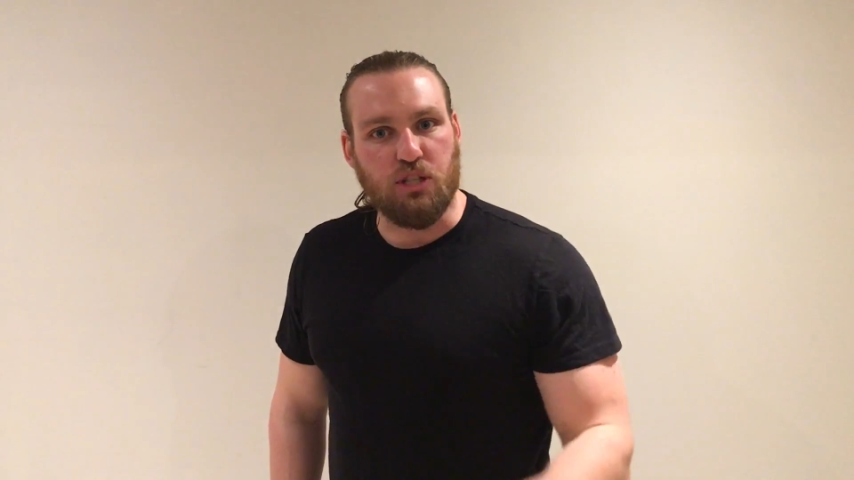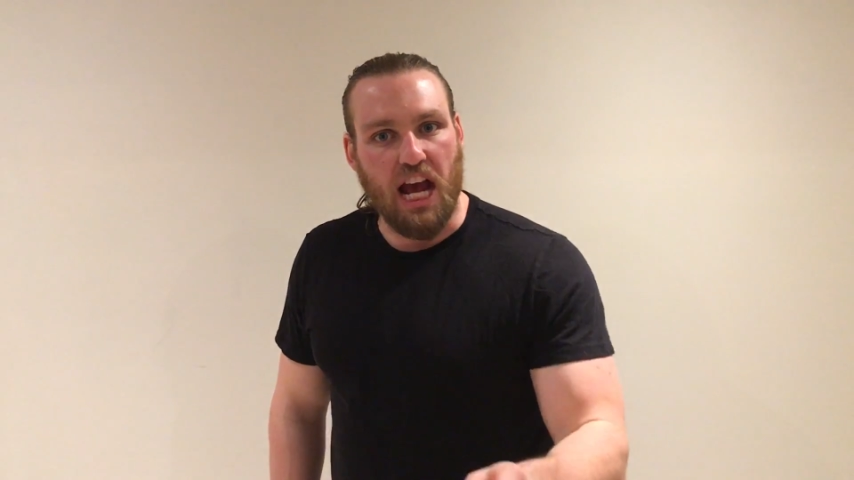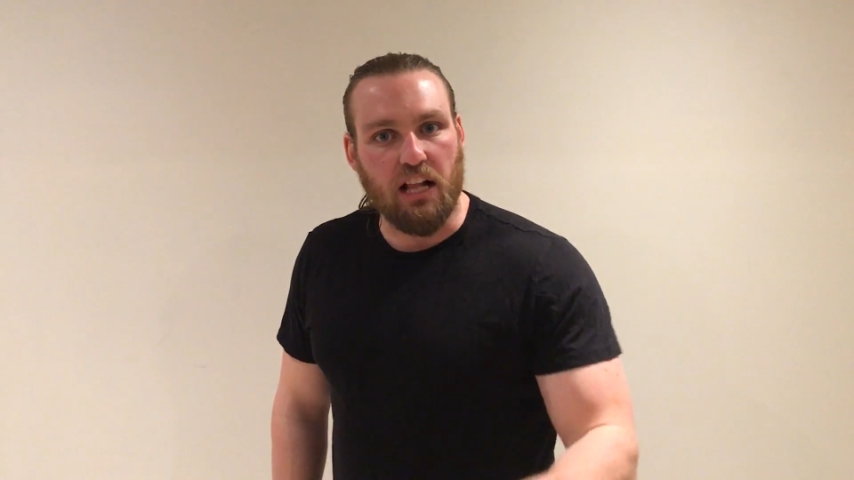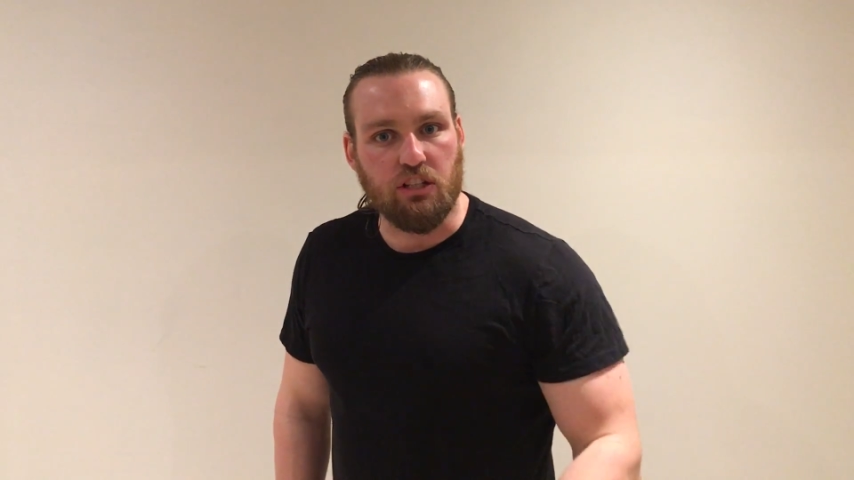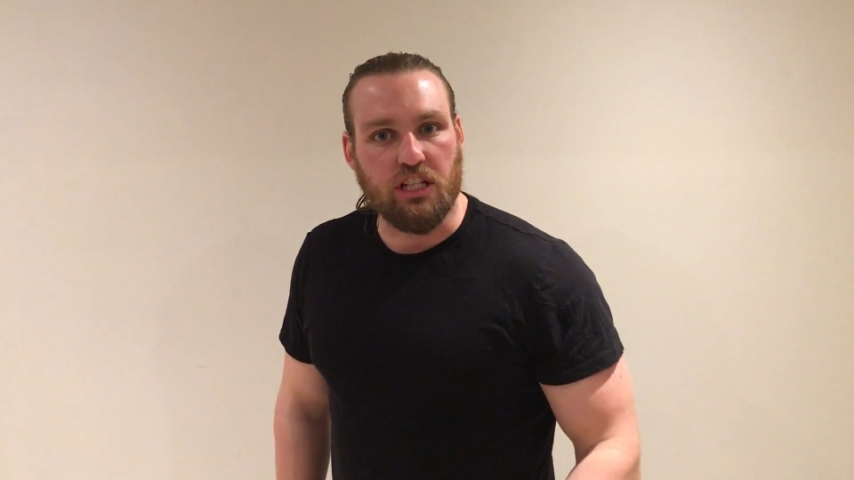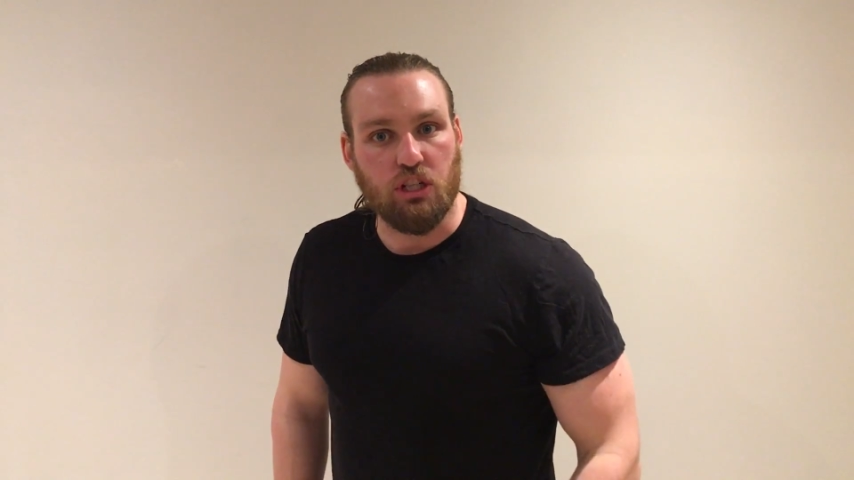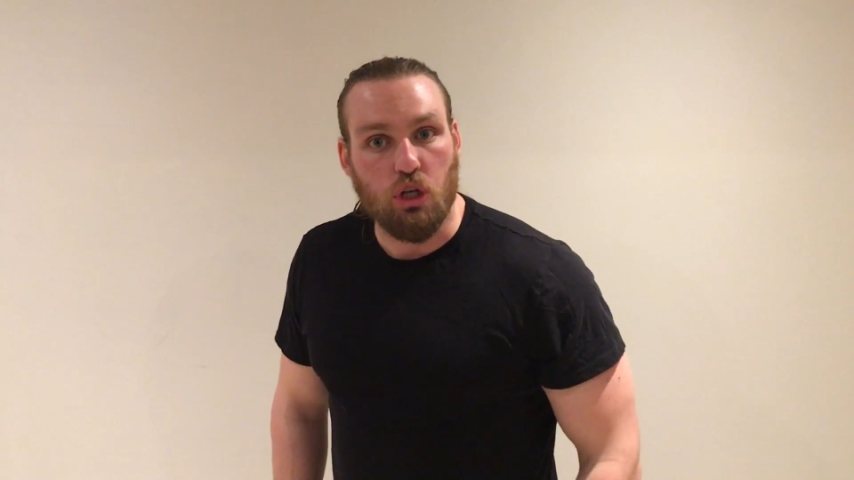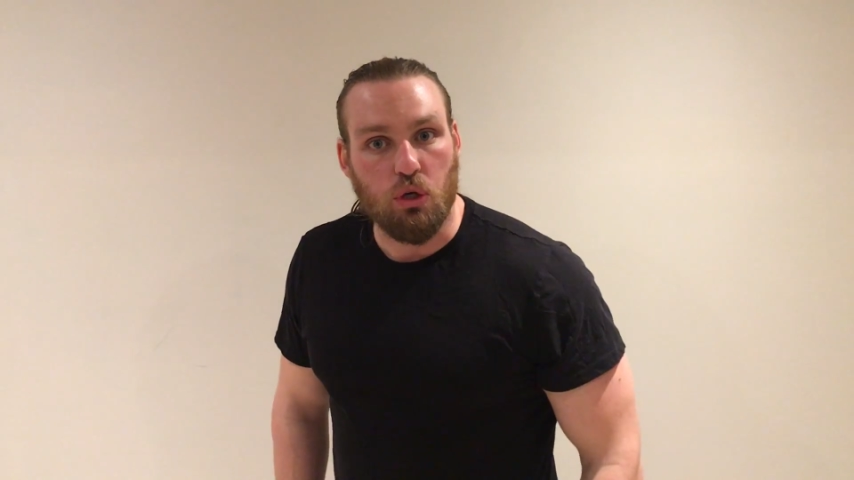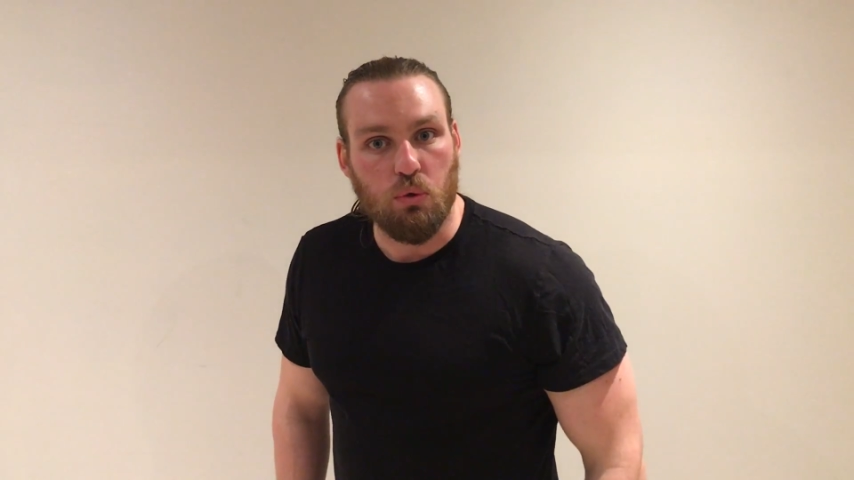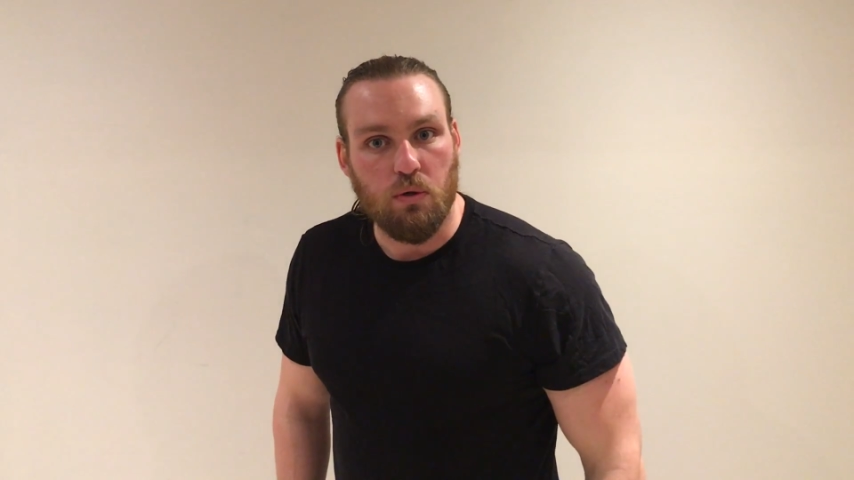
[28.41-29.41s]
challenging
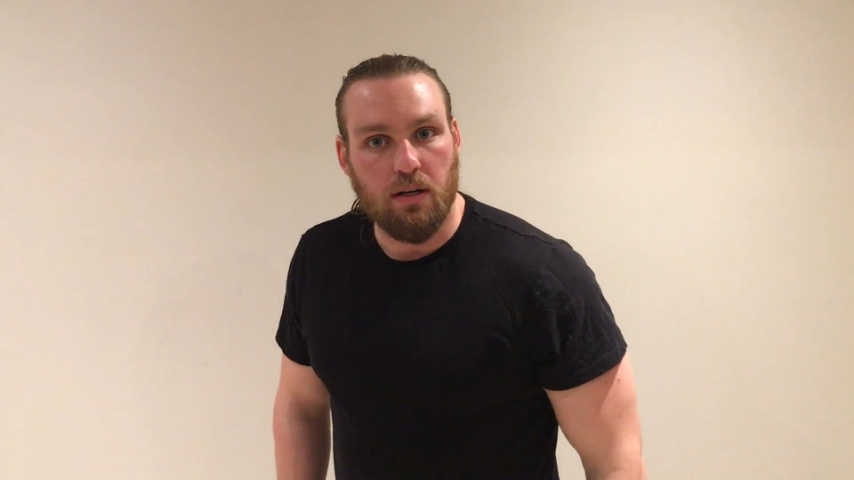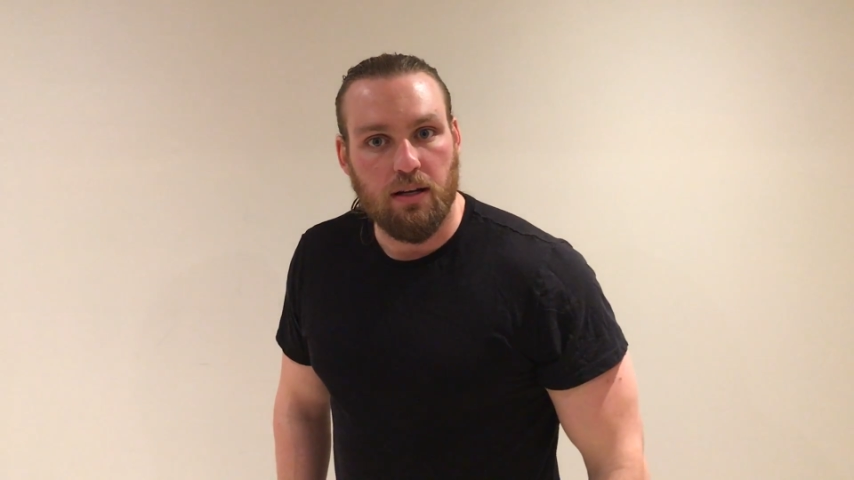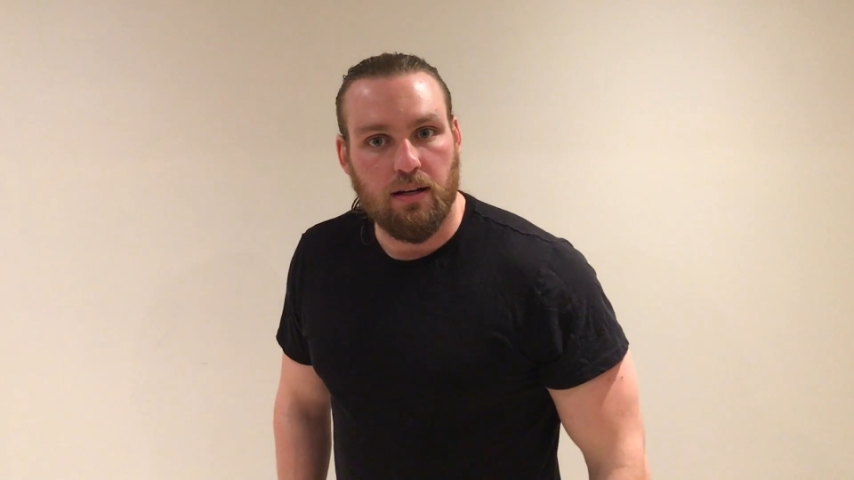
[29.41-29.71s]
you